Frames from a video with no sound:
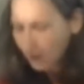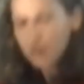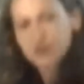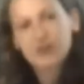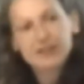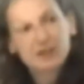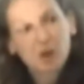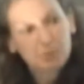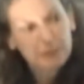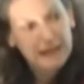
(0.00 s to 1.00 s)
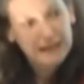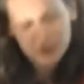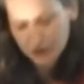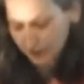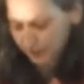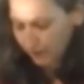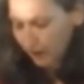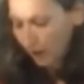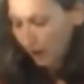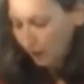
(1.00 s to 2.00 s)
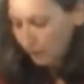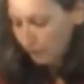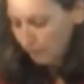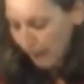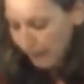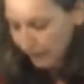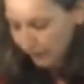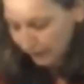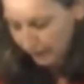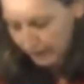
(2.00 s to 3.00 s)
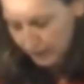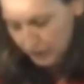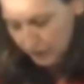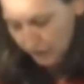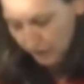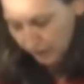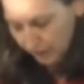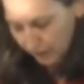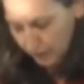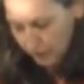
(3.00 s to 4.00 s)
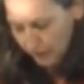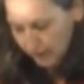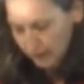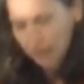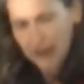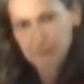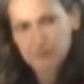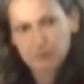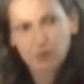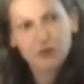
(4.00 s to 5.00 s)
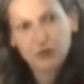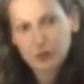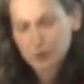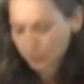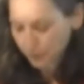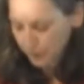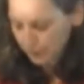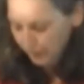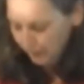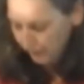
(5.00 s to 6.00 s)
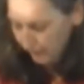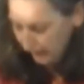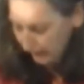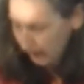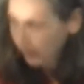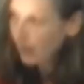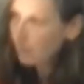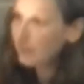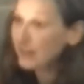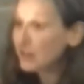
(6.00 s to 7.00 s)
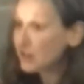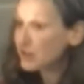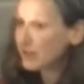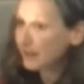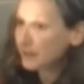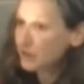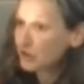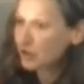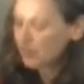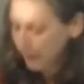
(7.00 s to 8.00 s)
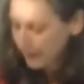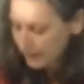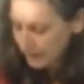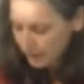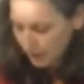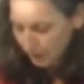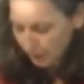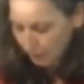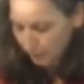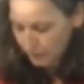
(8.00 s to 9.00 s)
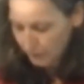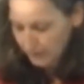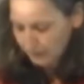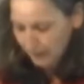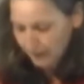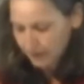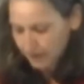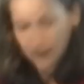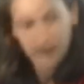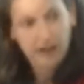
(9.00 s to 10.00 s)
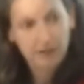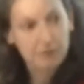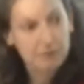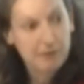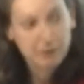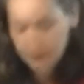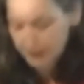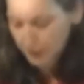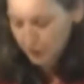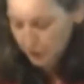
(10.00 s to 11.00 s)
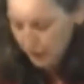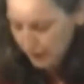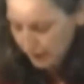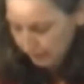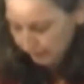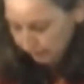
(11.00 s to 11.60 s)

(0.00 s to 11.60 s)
So this combination of burial and industrial archaeology is perhaps more unusual than you might think, but it does give us tremendous scope to expand the burial research agenda.